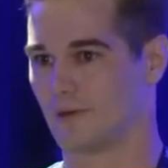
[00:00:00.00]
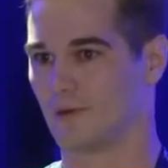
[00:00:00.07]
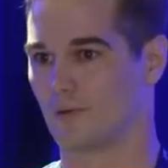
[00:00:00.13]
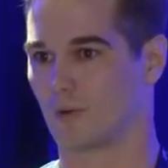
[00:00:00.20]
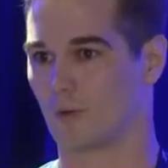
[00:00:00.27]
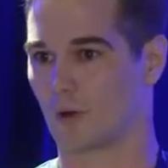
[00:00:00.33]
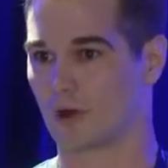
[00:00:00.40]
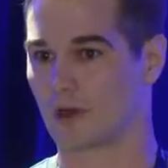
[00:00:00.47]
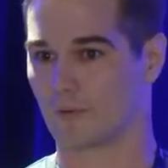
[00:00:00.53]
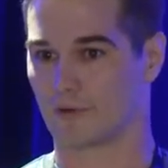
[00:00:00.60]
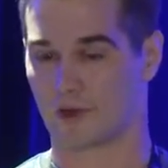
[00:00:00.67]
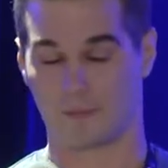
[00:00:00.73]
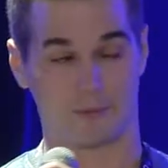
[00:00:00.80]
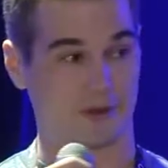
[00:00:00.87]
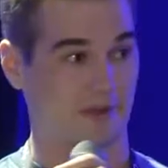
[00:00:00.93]
We're working with
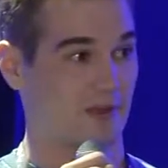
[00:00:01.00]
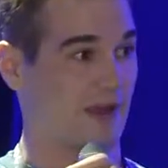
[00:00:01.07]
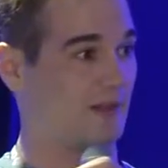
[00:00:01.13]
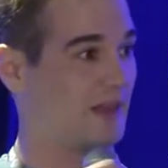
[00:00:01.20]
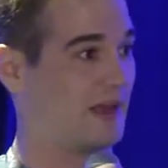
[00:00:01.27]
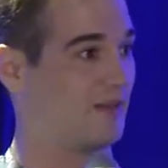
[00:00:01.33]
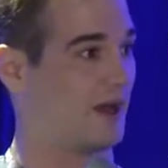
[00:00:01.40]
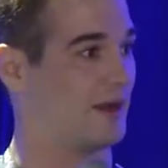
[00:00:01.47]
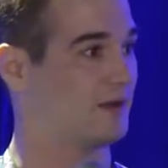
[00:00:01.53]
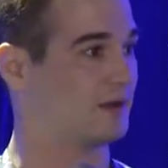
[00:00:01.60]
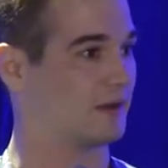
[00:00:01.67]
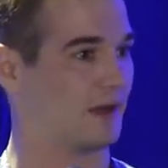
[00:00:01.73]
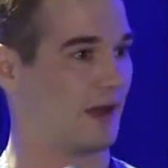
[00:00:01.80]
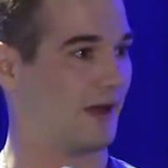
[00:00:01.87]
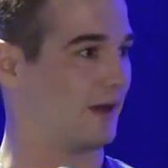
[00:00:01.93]
companies like
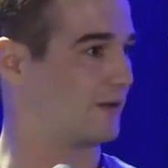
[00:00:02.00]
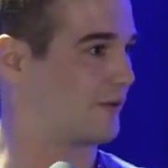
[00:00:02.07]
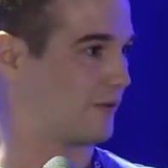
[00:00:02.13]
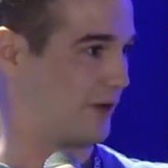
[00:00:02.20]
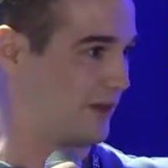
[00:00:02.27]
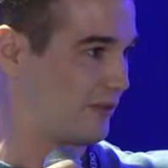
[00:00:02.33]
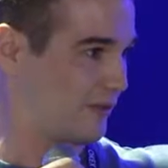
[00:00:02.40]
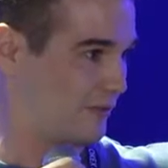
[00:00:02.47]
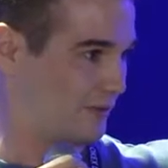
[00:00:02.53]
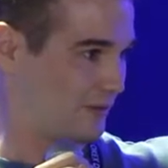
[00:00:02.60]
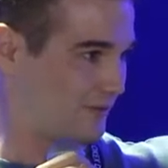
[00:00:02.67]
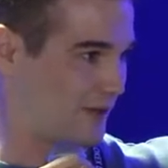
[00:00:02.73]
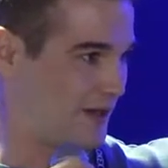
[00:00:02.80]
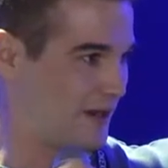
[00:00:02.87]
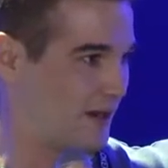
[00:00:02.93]
Leyline, Chris,
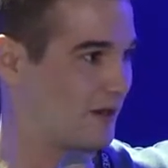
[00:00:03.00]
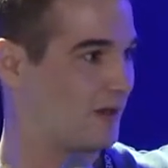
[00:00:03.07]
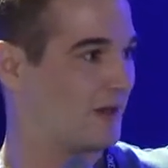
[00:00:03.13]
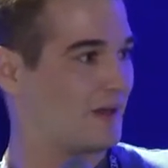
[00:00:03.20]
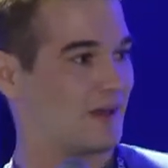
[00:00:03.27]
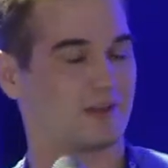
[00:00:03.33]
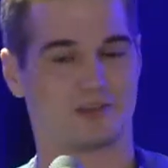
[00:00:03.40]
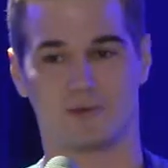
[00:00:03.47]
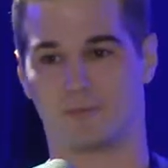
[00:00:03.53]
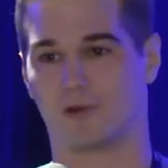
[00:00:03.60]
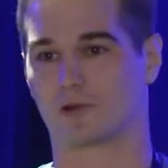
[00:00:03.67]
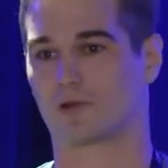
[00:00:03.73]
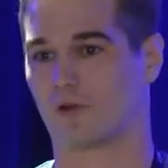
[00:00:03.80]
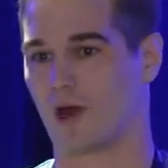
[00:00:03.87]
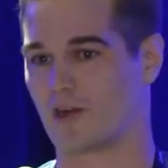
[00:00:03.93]
right here, to
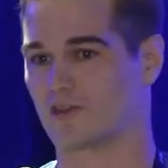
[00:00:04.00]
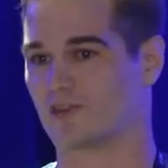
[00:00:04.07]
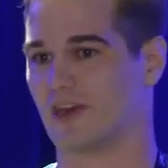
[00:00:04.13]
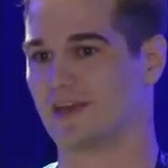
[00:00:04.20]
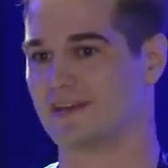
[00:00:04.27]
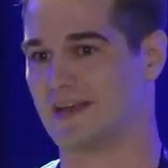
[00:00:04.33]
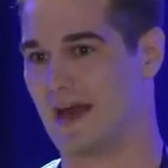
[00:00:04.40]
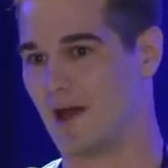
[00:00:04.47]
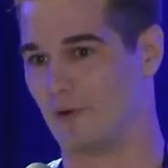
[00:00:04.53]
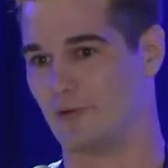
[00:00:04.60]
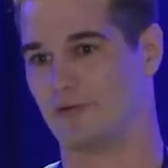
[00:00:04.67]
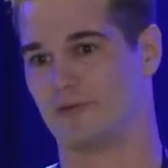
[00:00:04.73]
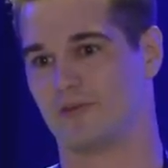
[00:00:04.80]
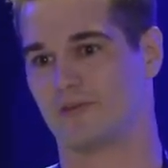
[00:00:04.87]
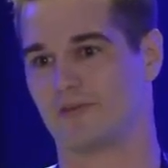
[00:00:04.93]
build cross-chain
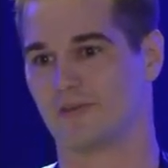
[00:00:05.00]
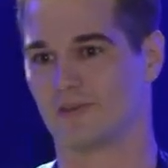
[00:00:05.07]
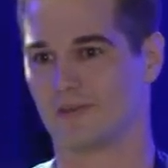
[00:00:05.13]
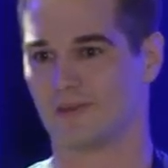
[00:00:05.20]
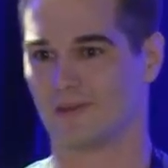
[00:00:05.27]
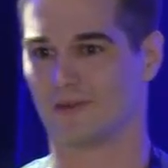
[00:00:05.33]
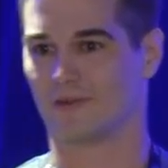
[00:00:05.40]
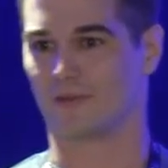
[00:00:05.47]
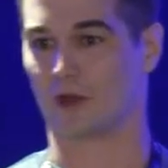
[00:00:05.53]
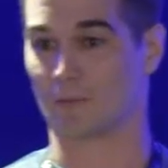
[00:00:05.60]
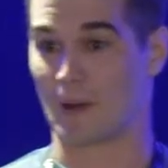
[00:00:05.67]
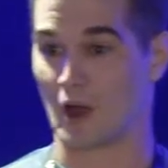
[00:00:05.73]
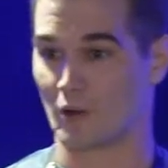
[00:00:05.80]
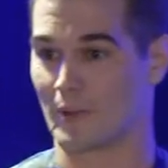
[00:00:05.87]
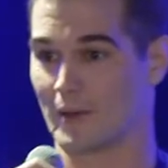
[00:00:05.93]
DAOs that are
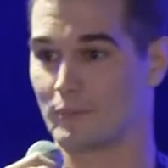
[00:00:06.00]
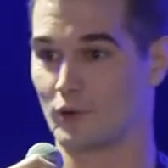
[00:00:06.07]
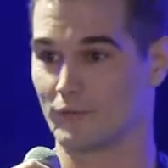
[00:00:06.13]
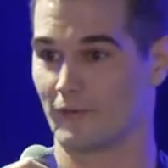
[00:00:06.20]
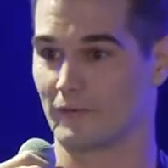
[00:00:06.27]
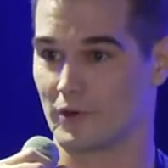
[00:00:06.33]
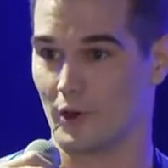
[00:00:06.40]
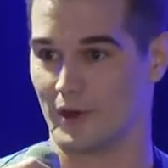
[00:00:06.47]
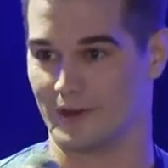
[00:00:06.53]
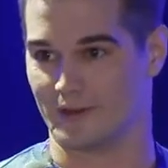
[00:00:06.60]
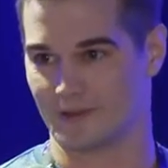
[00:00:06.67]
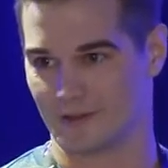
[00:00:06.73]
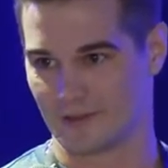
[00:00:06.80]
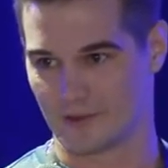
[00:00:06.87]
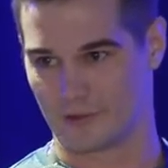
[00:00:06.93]
powered by proof of good
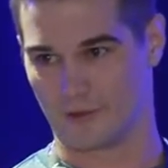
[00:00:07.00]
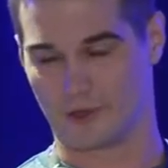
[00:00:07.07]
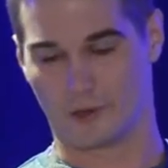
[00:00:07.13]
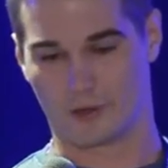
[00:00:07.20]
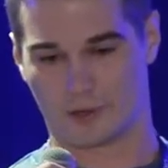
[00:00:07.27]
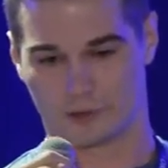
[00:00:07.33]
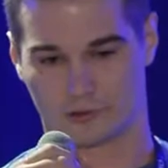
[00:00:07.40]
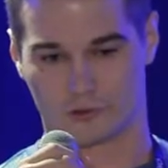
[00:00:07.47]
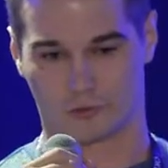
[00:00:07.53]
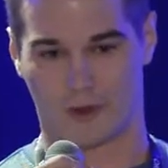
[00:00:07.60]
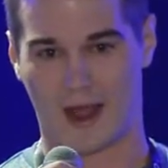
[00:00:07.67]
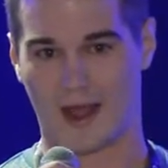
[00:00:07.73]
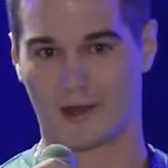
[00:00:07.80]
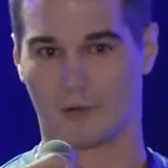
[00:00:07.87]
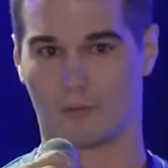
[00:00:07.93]
so that you can
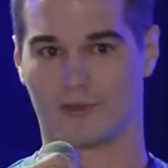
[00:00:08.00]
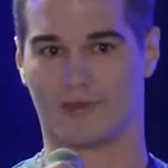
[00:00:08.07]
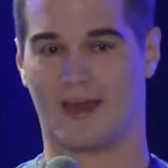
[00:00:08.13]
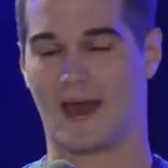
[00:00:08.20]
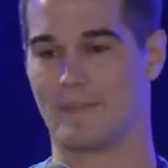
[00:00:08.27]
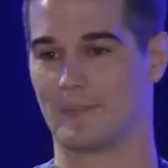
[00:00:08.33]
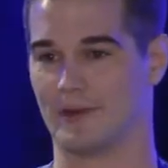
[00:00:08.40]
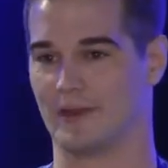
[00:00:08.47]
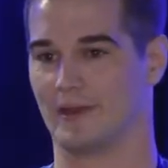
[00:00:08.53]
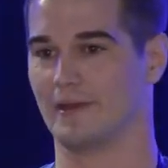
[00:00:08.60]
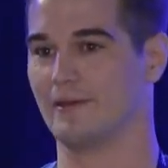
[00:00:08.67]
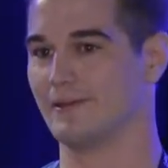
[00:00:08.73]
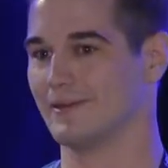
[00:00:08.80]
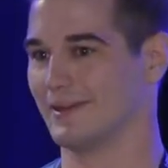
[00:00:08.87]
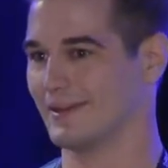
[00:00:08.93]
track what's happening
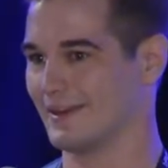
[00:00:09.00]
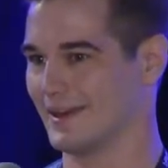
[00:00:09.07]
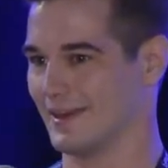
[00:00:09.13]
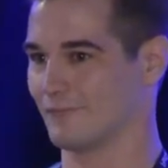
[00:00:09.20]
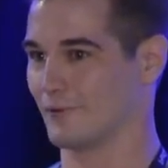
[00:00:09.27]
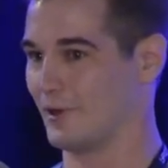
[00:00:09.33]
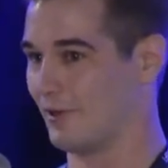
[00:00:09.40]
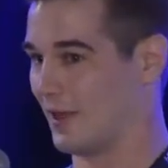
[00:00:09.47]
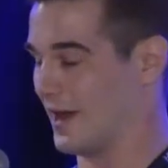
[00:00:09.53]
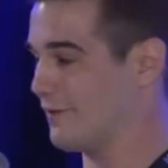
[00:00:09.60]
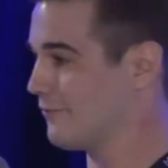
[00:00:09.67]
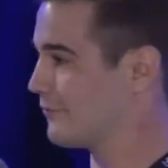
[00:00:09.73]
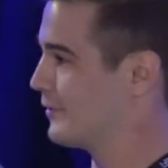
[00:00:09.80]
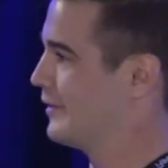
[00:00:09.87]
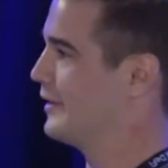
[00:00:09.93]
in real
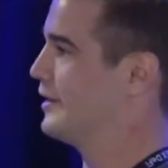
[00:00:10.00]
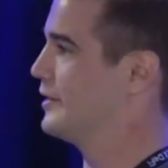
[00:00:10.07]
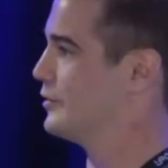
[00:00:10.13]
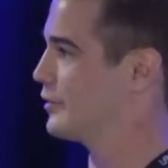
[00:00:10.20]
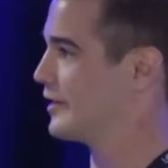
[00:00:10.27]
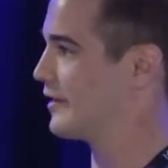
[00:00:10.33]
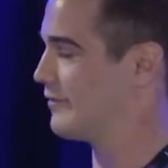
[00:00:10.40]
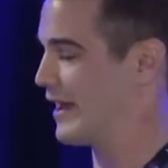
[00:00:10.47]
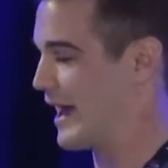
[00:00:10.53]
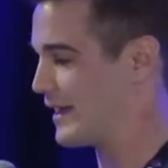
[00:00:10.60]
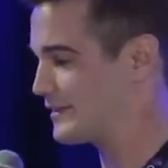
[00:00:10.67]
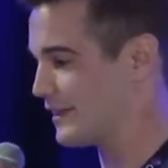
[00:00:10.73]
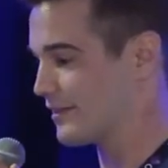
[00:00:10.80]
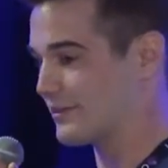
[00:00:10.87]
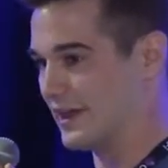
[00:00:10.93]
life. You can give an
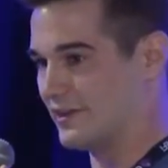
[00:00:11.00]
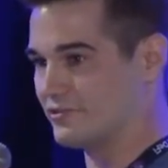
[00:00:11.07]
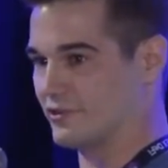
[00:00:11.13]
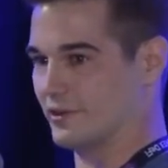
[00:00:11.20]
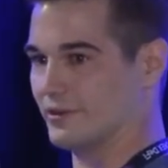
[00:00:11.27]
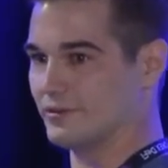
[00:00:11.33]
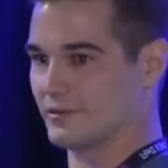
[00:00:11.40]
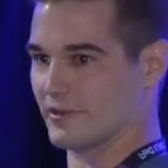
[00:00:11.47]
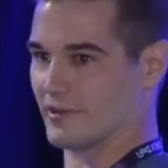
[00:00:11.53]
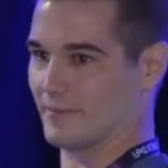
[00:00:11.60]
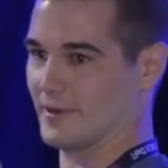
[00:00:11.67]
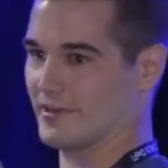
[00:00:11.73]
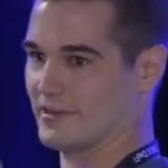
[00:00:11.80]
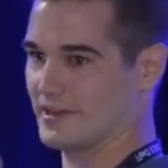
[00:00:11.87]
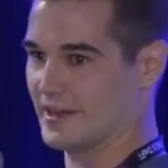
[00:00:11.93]
attestation to
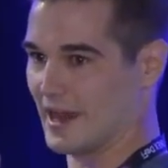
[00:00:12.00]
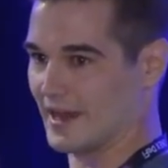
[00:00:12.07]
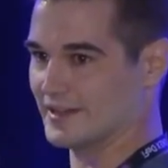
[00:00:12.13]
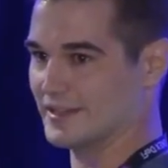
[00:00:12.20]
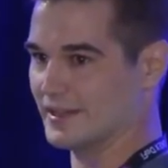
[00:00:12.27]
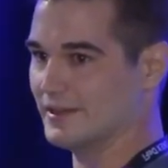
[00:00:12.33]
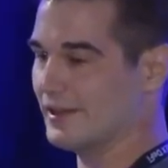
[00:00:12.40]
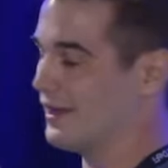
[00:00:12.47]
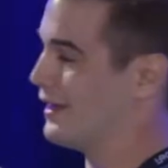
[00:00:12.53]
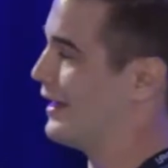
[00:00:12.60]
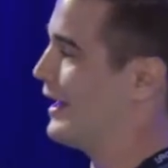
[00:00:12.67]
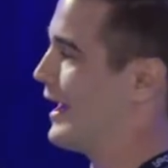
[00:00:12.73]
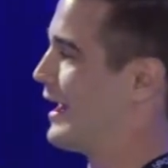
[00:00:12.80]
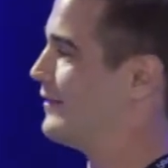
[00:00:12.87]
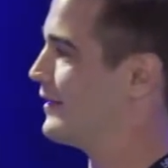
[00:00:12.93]
somebody's DID,
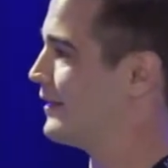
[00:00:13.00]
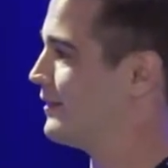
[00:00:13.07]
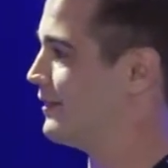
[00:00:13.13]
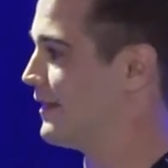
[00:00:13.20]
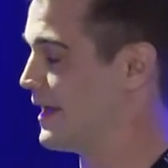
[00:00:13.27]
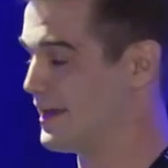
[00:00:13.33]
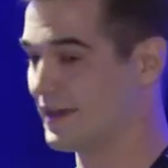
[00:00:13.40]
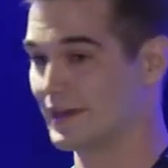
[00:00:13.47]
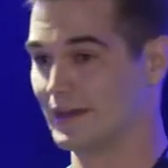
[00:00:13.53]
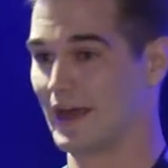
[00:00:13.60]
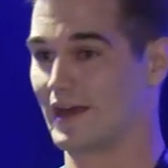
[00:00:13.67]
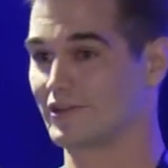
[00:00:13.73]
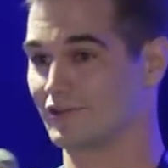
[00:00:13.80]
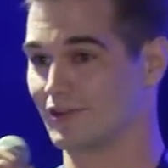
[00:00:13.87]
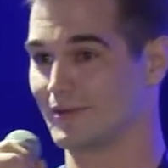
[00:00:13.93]
and then they can
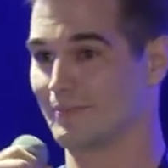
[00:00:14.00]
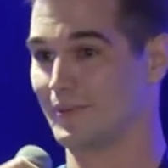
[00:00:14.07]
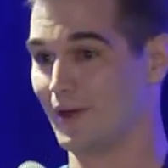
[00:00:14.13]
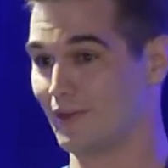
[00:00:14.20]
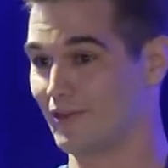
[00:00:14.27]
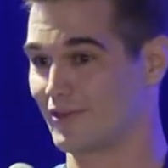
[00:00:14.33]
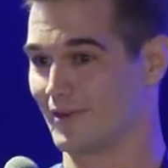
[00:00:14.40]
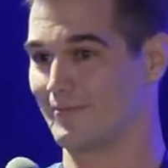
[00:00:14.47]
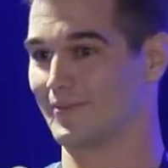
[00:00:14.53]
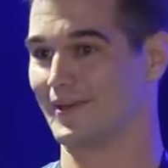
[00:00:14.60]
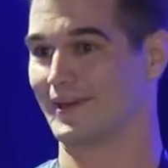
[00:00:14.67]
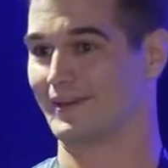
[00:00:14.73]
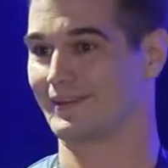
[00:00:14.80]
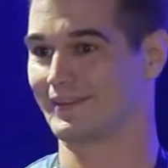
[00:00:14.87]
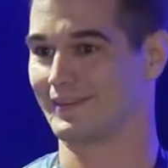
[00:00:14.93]
actually build
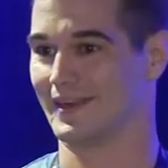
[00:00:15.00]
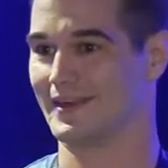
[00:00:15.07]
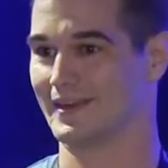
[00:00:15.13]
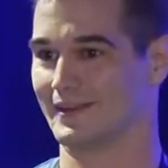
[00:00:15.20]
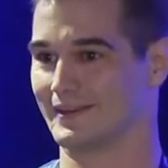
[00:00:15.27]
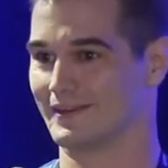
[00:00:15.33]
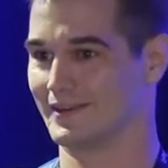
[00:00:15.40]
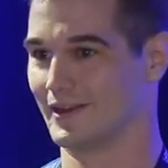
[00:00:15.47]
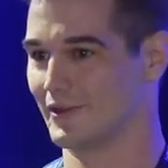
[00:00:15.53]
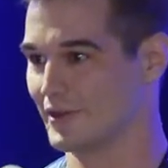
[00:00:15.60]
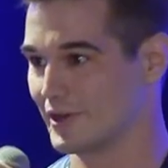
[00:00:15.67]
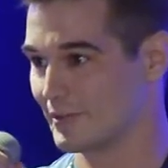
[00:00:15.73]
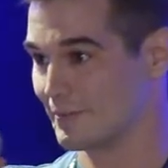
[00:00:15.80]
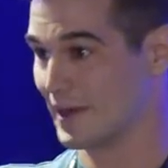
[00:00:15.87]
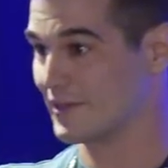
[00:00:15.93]
something. They can, you
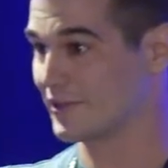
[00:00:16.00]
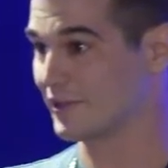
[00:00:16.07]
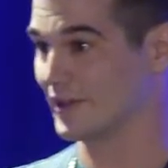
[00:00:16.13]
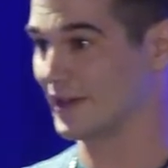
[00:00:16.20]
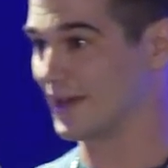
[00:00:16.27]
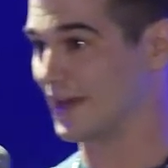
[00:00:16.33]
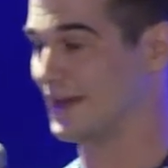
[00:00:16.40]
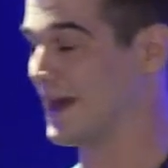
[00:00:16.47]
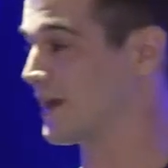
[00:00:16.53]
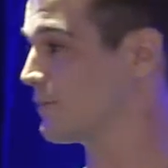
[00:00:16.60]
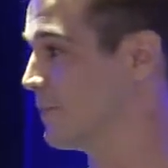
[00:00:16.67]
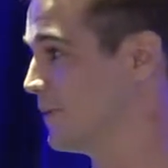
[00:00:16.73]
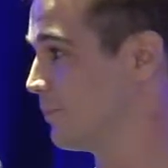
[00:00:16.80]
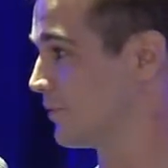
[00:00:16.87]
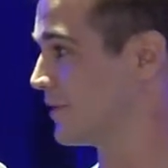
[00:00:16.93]
can basically connect
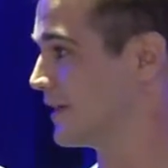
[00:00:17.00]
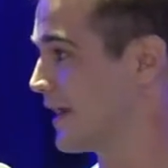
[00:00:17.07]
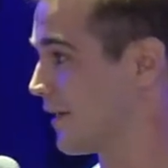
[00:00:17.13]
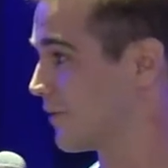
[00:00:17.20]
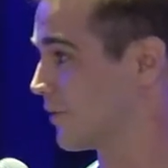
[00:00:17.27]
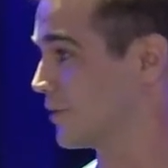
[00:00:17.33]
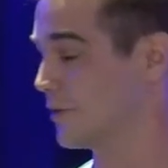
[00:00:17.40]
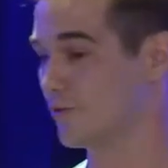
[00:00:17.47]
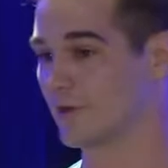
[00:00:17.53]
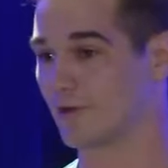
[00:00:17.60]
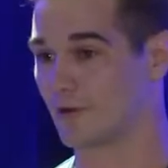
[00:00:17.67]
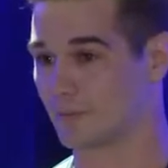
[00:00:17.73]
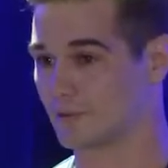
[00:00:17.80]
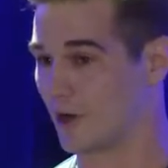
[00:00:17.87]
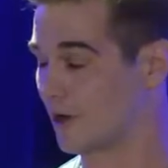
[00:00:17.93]
people together using
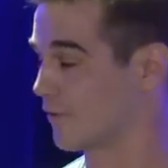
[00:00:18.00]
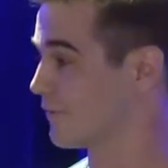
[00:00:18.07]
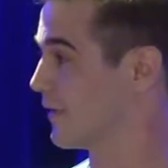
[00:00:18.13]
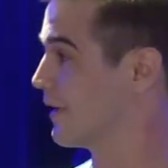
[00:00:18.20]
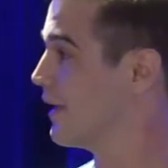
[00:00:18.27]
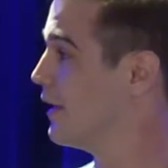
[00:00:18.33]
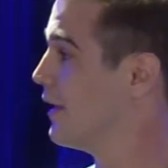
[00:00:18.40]
cryptography.